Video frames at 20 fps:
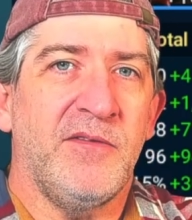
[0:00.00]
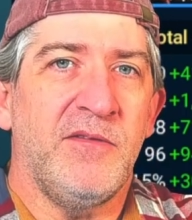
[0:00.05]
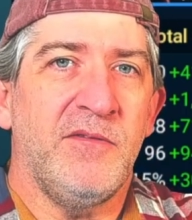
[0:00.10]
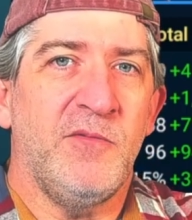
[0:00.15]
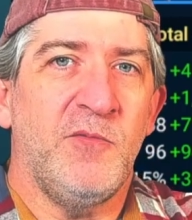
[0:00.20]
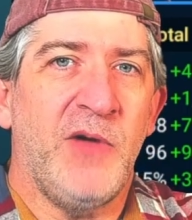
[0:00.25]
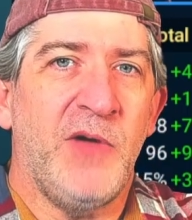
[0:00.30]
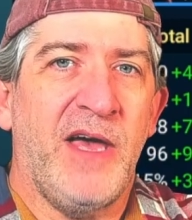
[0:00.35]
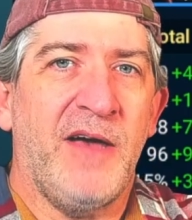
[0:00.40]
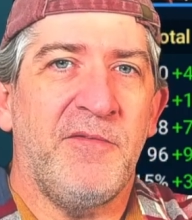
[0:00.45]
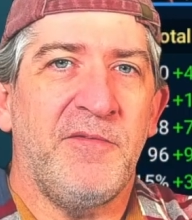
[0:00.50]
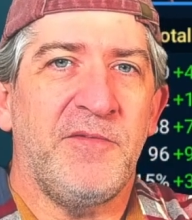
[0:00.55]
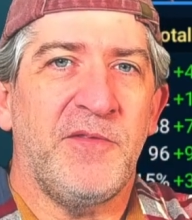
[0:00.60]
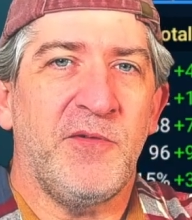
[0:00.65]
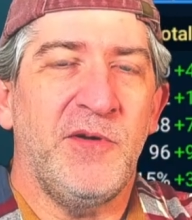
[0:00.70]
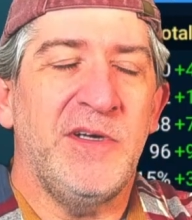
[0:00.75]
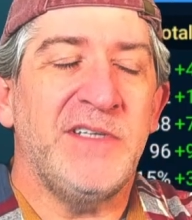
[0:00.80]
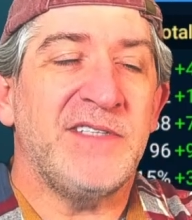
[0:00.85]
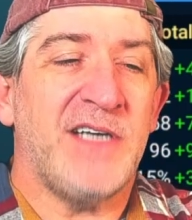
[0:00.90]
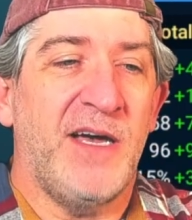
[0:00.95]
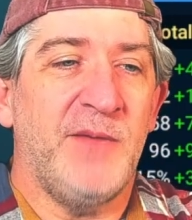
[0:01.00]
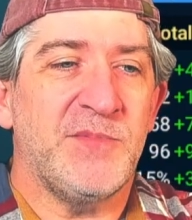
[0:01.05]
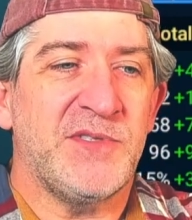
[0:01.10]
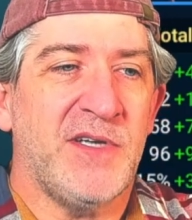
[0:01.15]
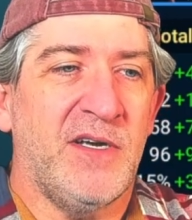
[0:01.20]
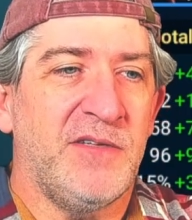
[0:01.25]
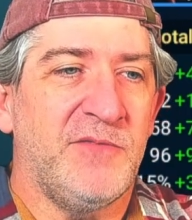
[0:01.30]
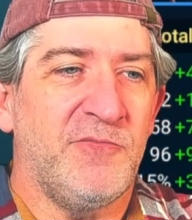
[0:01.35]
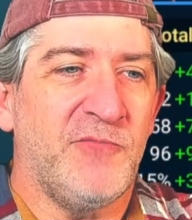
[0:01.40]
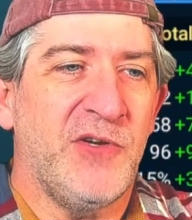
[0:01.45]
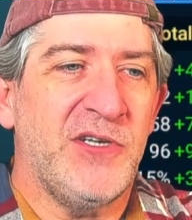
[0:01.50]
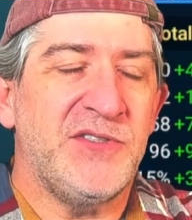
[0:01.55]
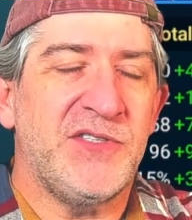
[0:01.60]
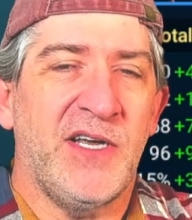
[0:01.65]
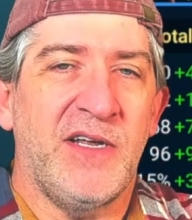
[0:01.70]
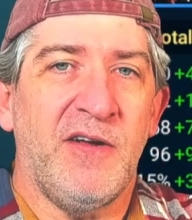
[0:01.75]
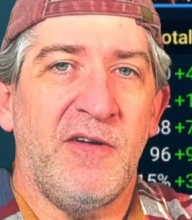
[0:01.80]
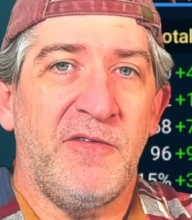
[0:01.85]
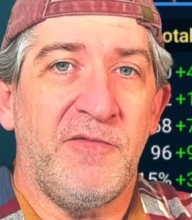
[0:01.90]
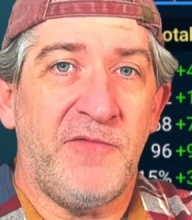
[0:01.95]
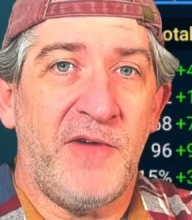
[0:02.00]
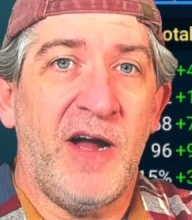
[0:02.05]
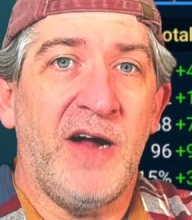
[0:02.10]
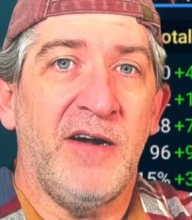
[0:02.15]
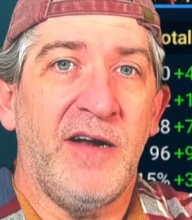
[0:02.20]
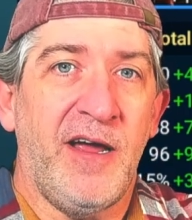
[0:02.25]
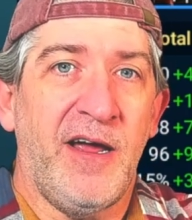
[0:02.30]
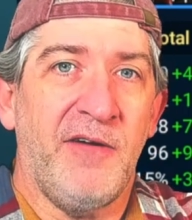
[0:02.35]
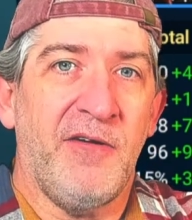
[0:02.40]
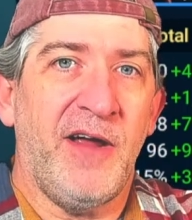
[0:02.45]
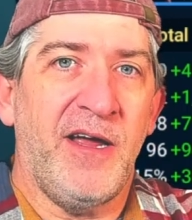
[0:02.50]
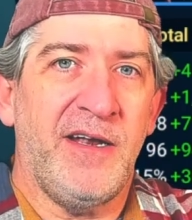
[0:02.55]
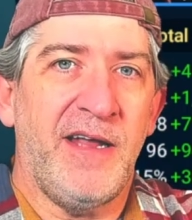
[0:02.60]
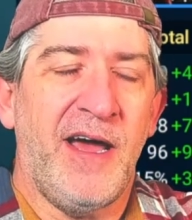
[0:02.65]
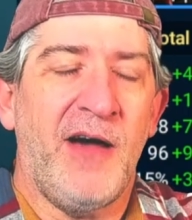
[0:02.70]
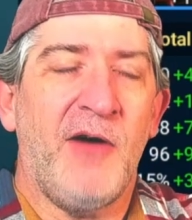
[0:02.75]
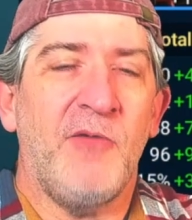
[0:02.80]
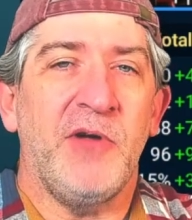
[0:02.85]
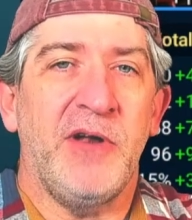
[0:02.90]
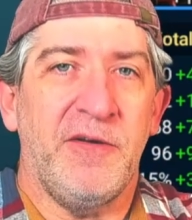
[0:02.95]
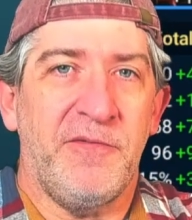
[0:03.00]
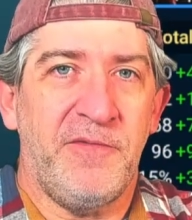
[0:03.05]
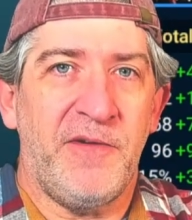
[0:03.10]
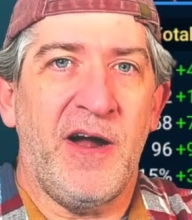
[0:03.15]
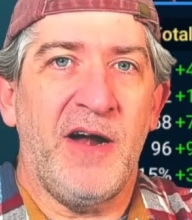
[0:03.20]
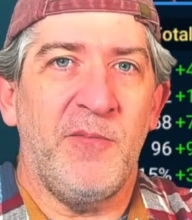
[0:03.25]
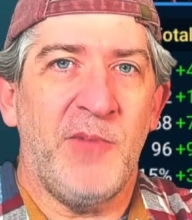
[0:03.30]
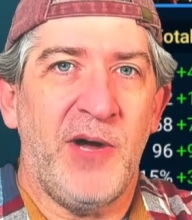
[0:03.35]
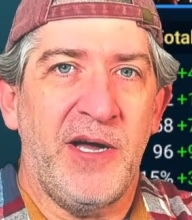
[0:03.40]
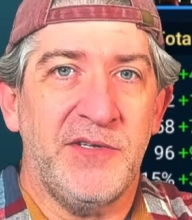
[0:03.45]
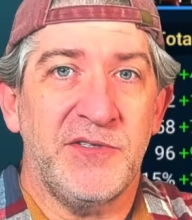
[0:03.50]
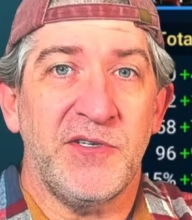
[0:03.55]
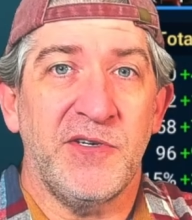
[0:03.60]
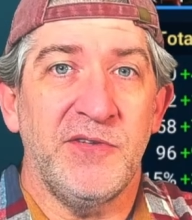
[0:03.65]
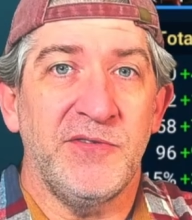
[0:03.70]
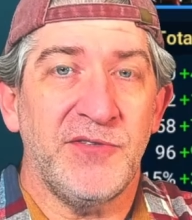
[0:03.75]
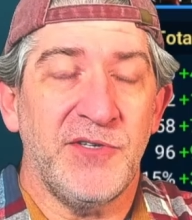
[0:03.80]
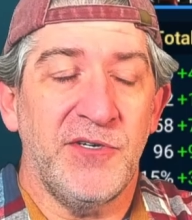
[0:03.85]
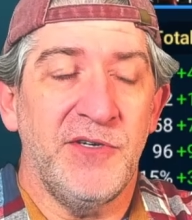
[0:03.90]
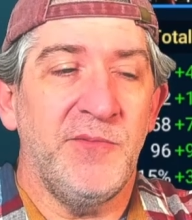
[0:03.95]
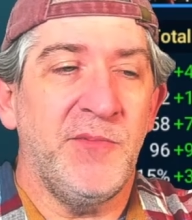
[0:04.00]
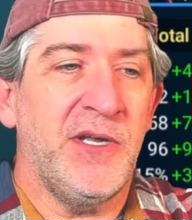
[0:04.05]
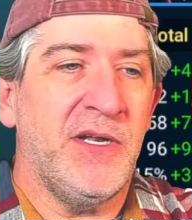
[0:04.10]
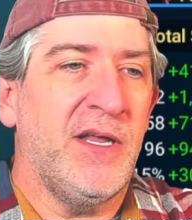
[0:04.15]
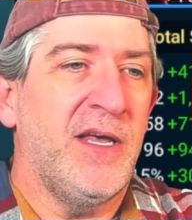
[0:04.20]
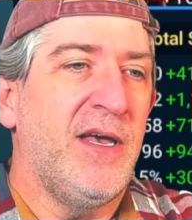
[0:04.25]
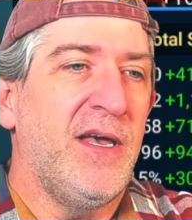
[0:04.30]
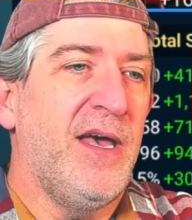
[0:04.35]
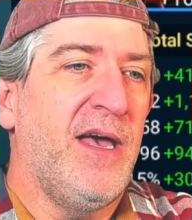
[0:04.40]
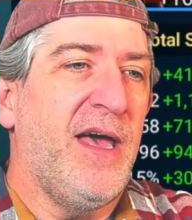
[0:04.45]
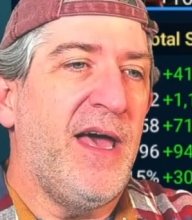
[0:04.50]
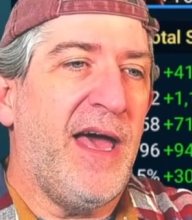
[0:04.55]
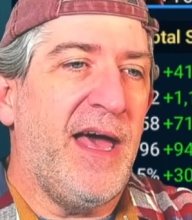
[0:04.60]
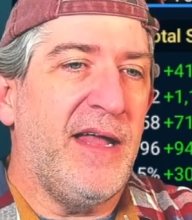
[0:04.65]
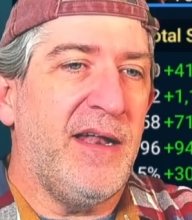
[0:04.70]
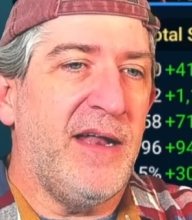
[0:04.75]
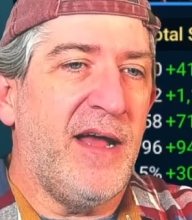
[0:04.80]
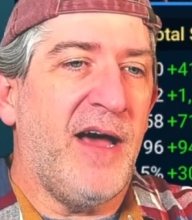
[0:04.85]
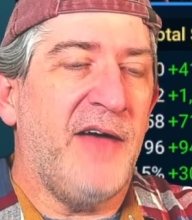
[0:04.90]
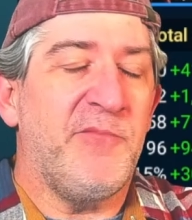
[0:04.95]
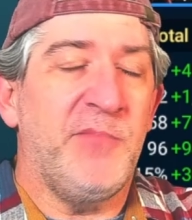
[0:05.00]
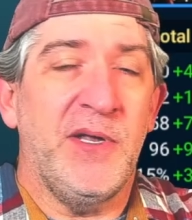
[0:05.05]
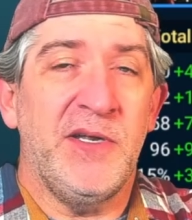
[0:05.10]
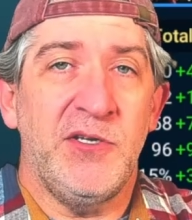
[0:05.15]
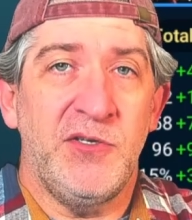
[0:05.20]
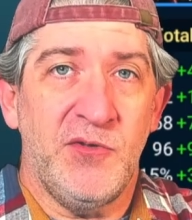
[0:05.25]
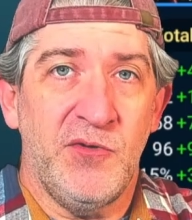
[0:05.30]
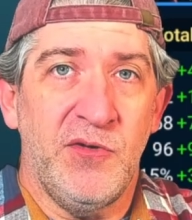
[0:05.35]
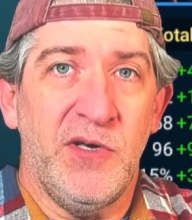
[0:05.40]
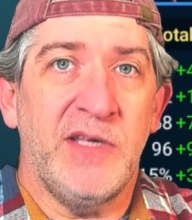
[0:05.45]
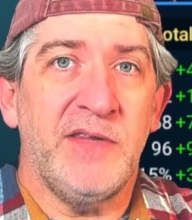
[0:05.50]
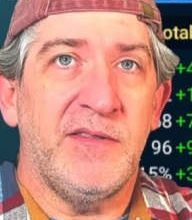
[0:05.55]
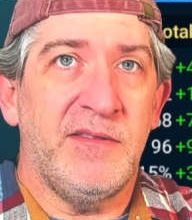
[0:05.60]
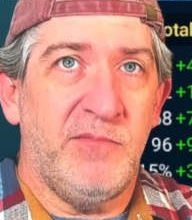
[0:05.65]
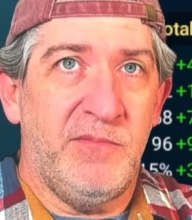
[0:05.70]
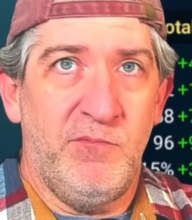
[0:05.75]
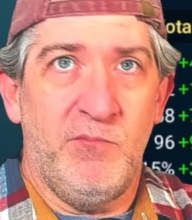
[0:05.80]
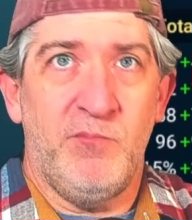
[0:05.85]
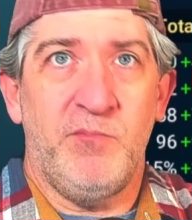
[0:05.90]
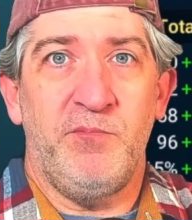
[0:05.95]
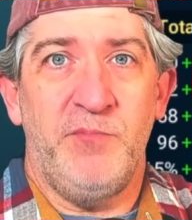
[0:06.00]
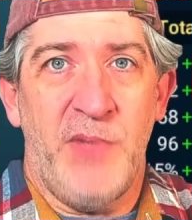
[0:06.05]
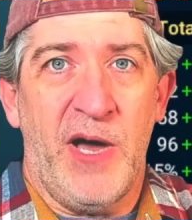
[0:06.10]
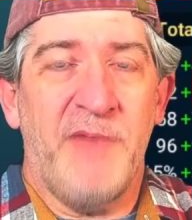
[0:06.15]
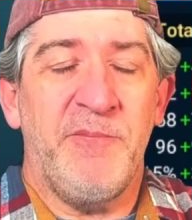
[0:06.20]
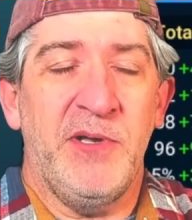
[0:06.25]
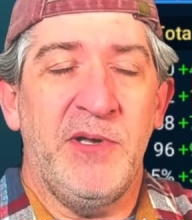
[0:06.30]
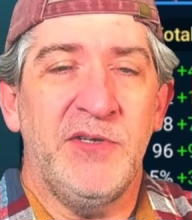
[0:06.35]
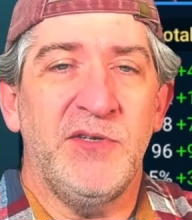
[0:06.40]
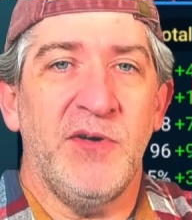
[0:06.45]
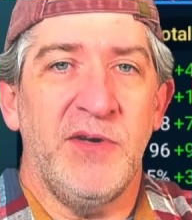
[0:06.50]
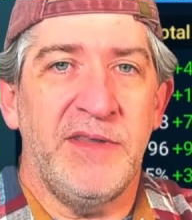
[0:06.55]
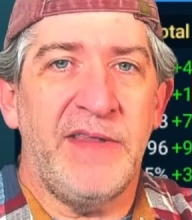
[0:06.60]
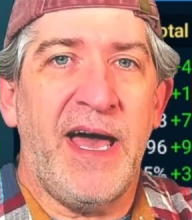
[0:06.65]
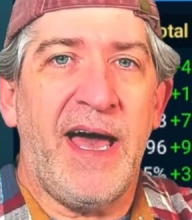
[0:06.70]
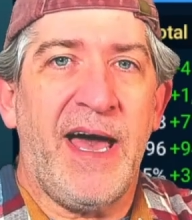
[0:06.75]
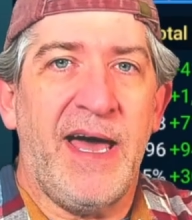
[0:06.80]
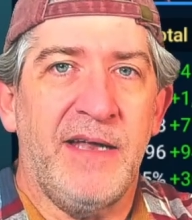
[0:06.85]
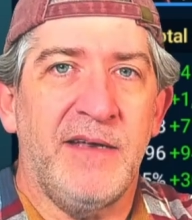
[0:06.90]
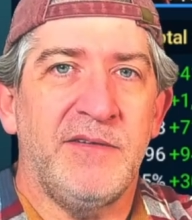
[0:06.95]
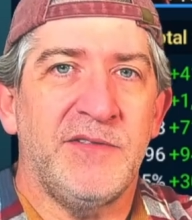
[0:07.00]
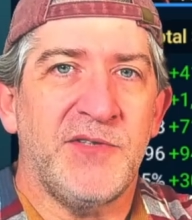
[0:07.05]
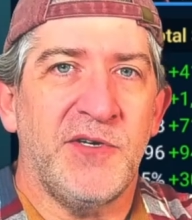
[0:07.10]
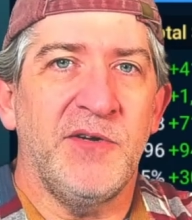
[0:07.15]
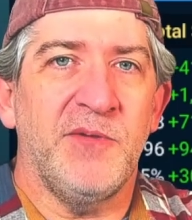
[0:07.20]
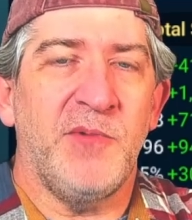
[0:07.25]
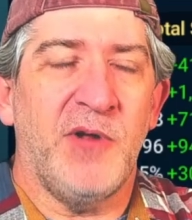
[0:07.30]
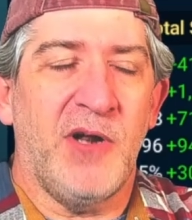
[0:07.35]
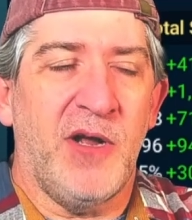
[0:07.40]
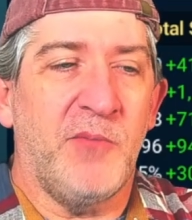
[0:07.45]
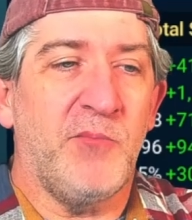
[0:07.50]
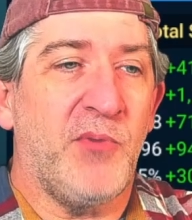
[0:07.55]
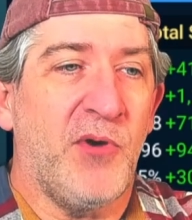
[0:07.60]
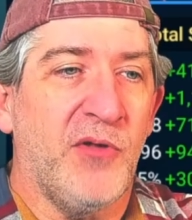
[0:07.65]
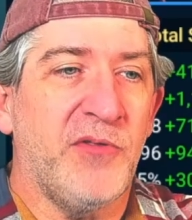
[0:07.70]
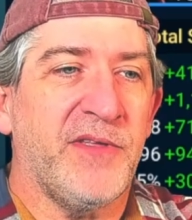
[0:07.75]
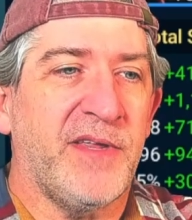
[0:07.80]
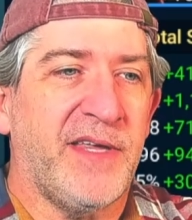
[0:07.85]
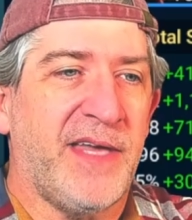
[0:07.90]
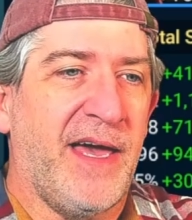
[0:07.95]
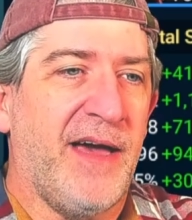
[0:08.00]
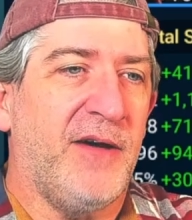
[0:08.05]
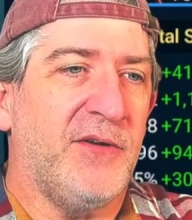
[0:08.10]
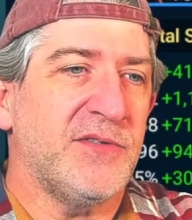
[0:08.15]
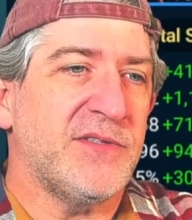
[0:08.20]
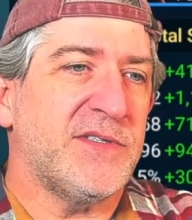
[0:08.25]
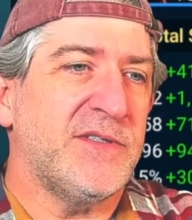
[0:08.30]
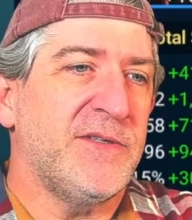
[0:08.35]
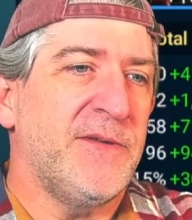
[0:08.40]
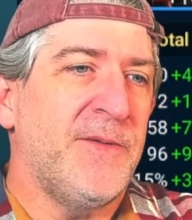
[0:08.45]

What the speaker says: 3 times on regen on Fire Night right now in a Fire Might Turn tournament, and I've been doing that tournament on both accounts.